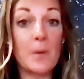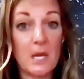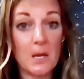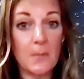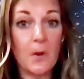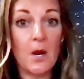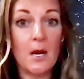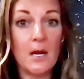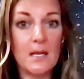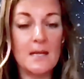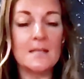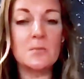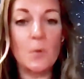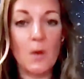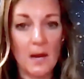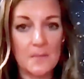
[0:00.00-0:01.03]
have a pity
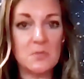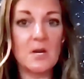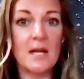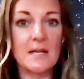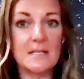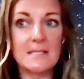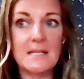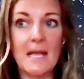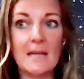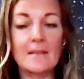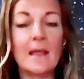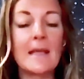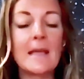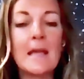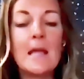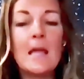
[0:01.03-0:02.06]
party is what I'm trying to
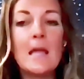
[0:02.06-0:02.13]
say.